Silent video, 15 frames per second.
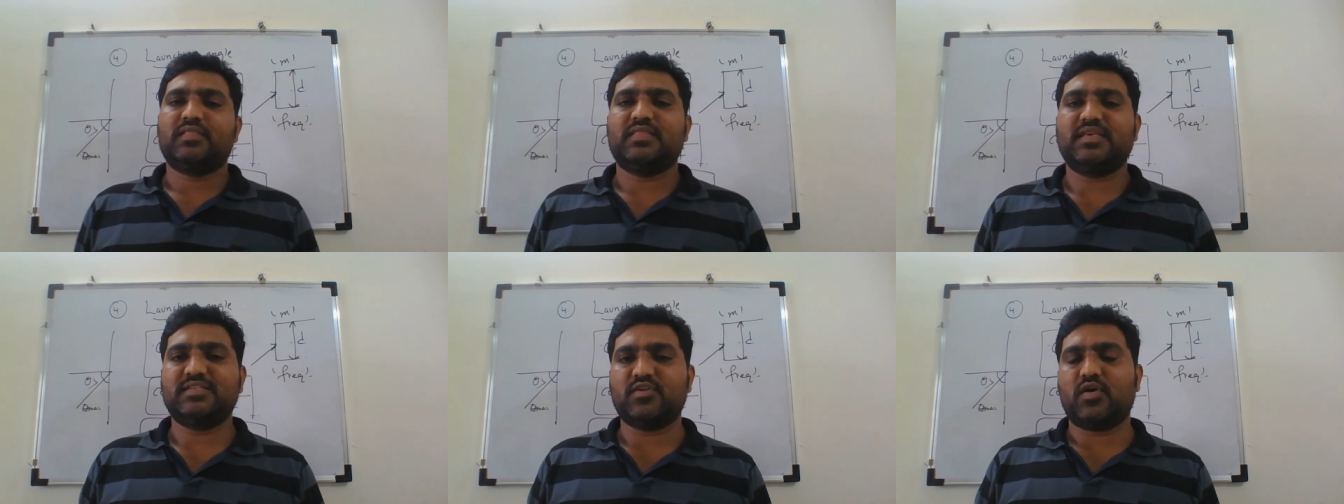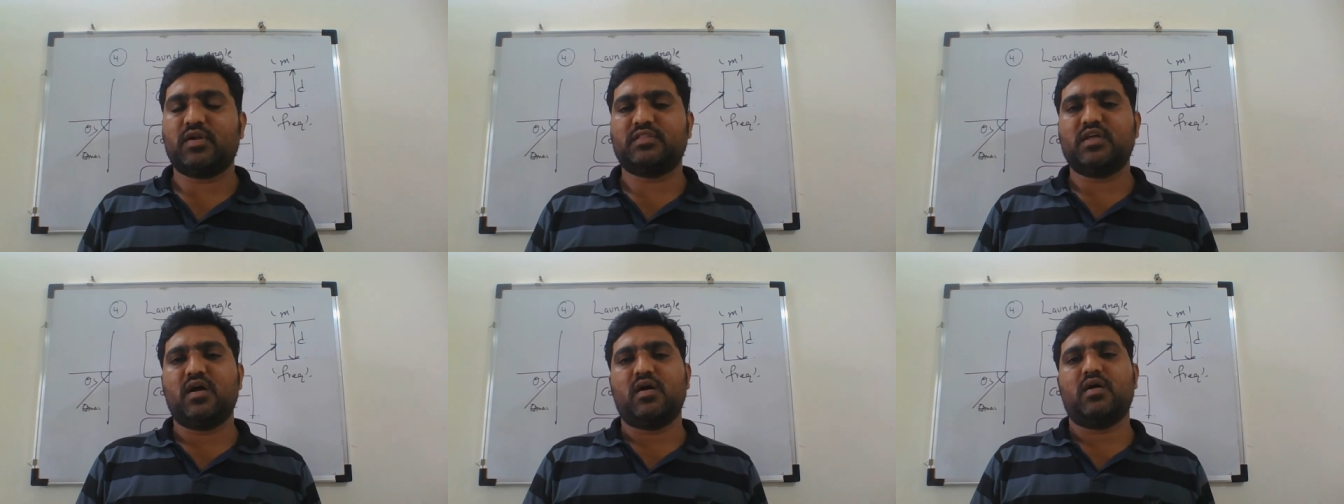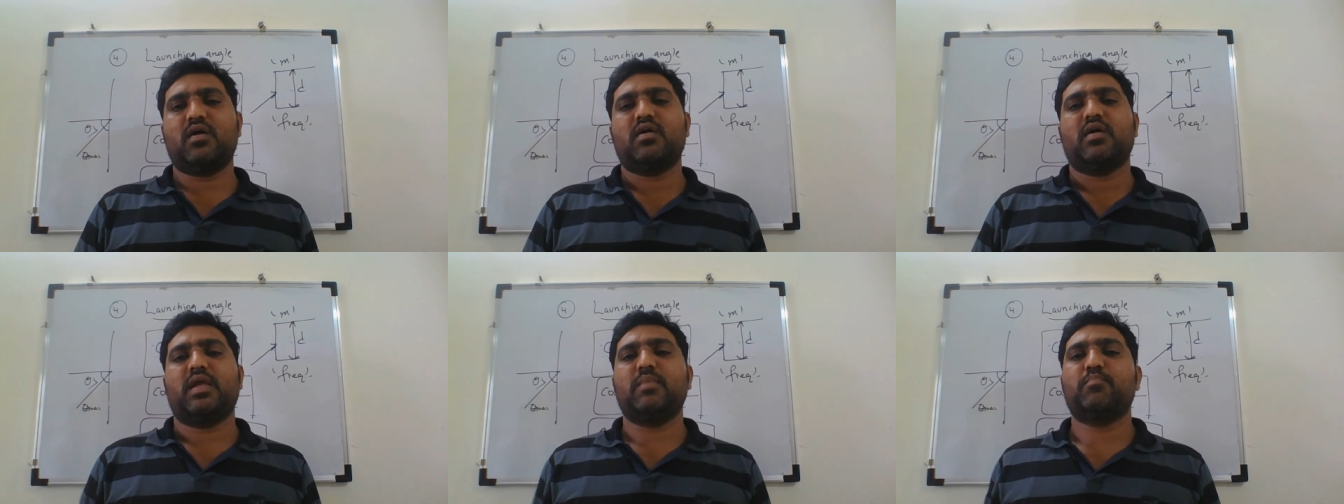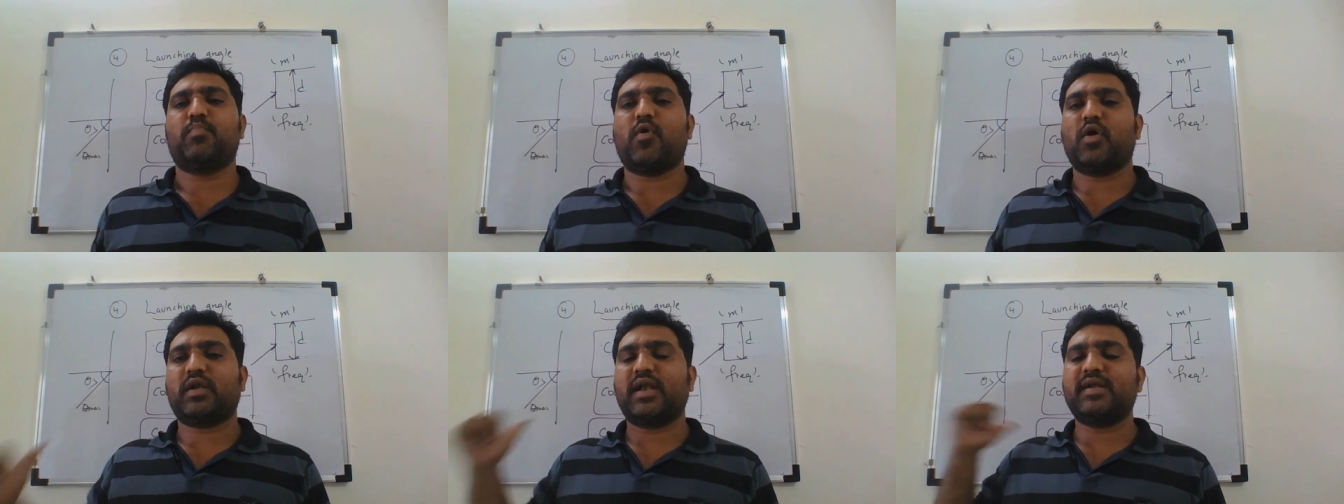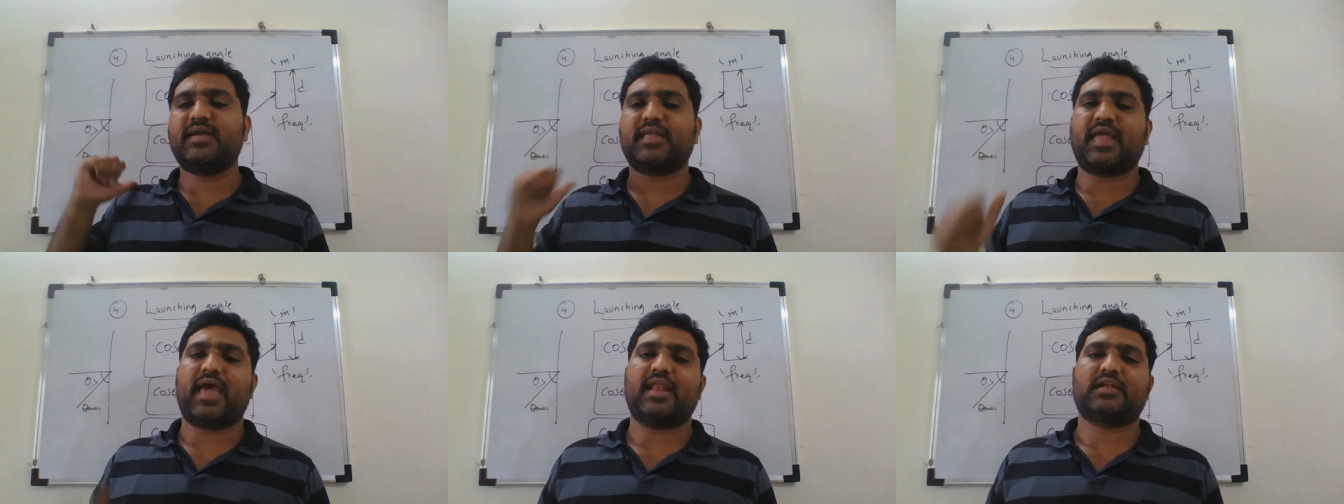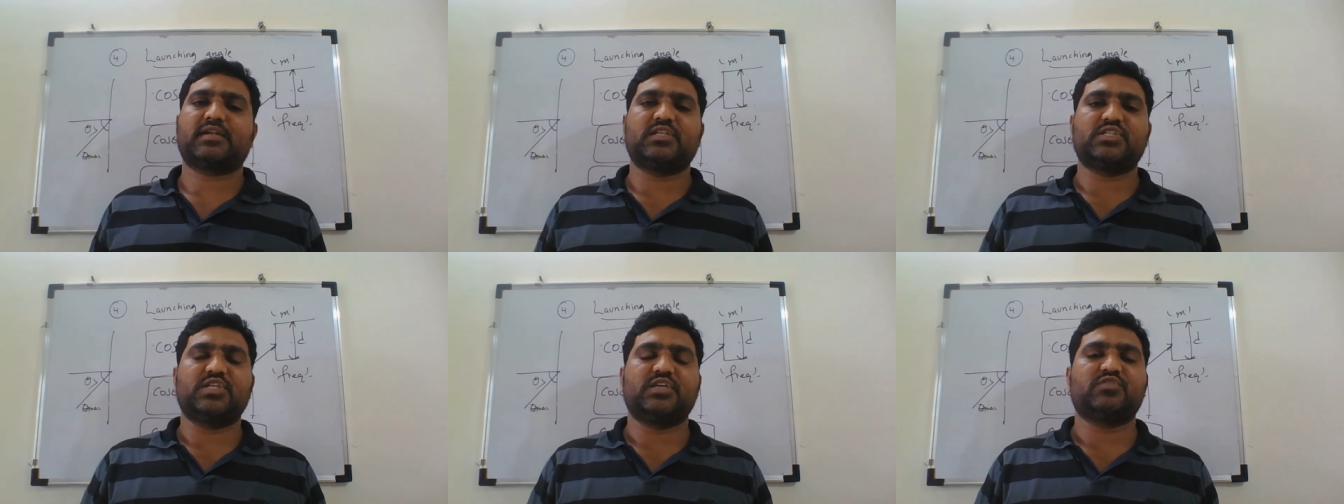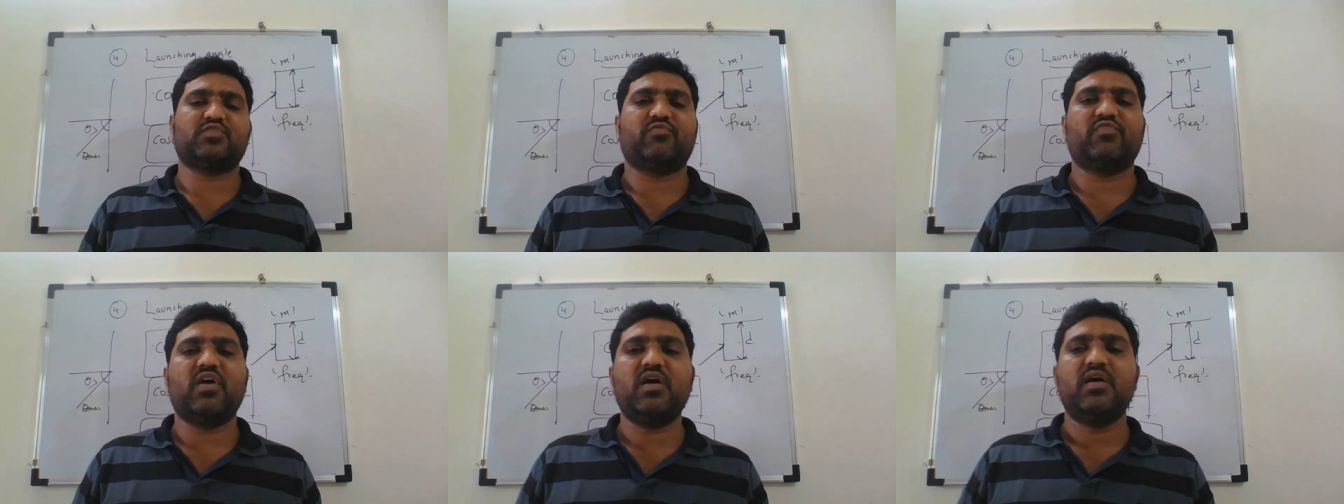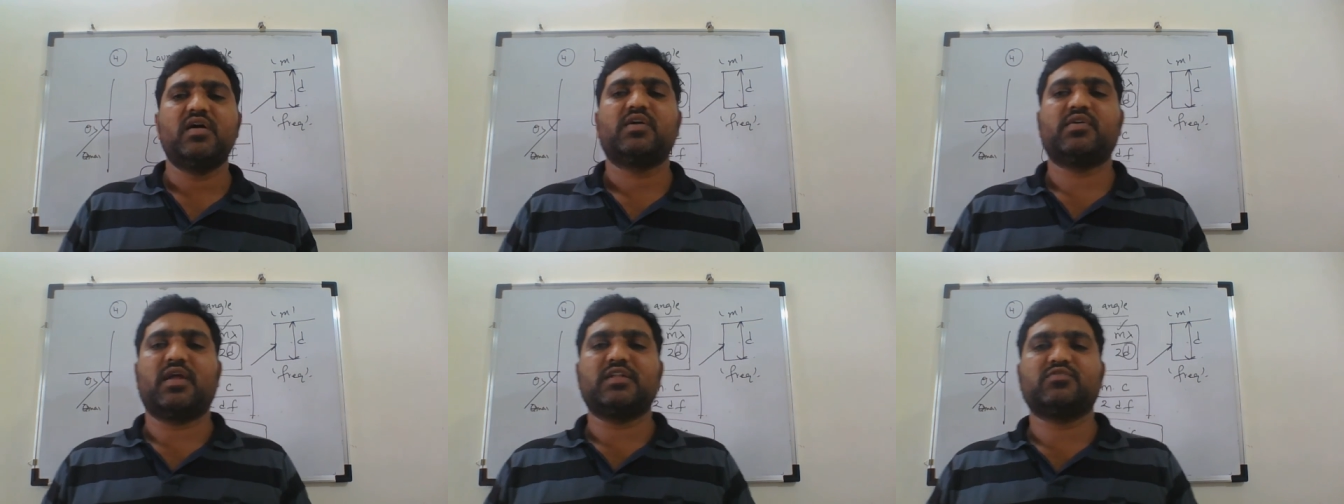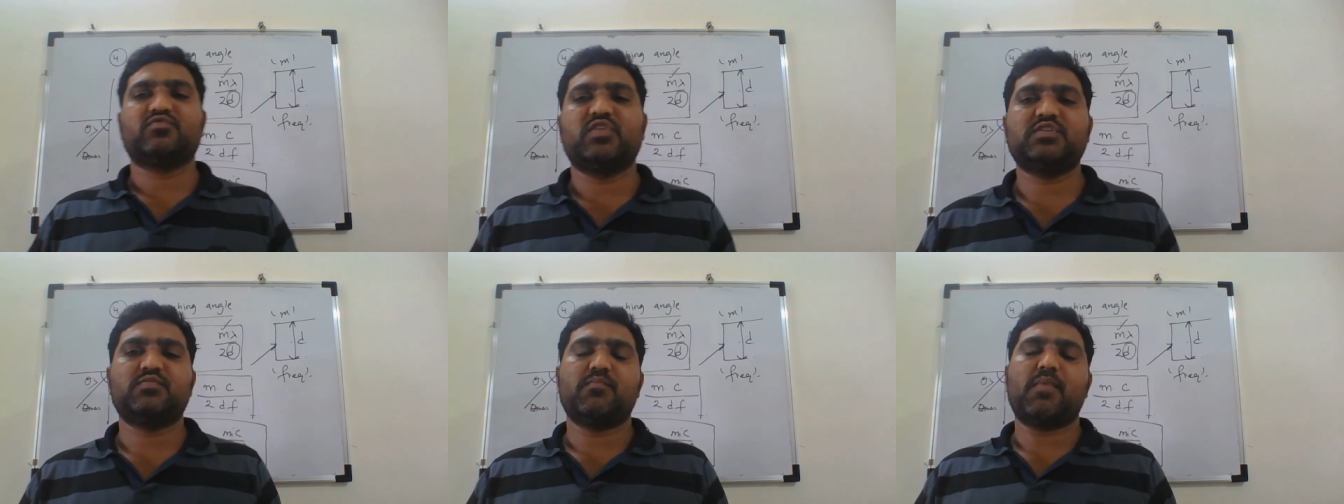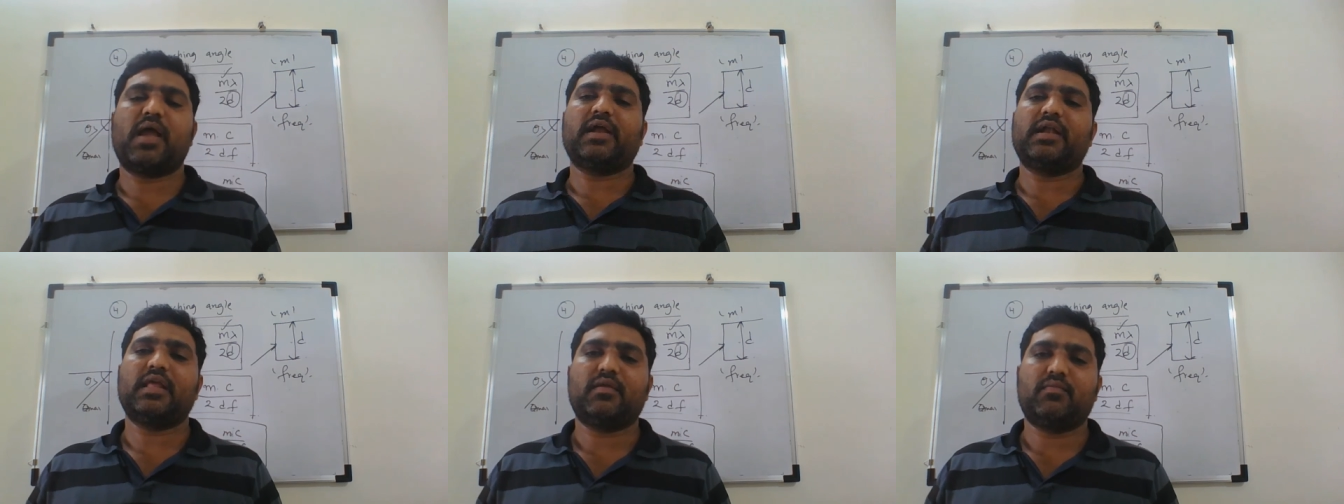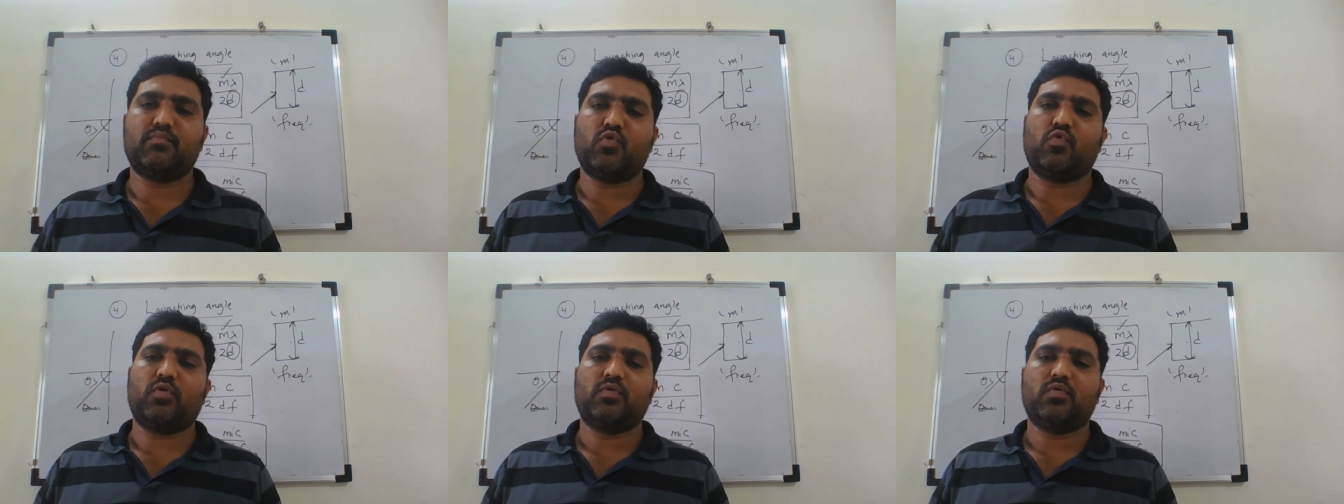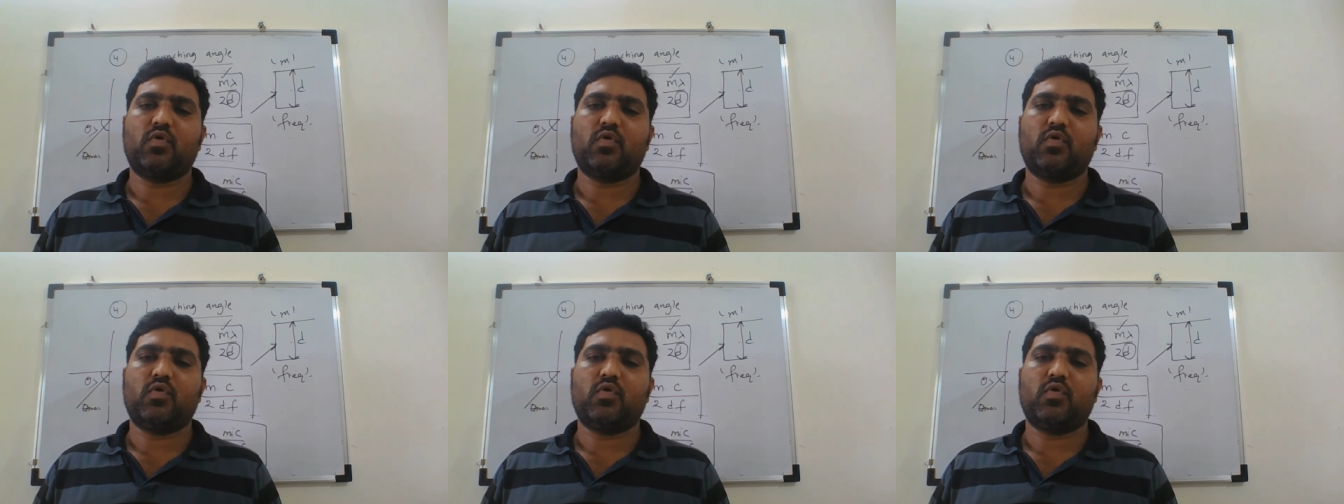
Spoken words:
these are the important characteristics of the transverse magnetic node.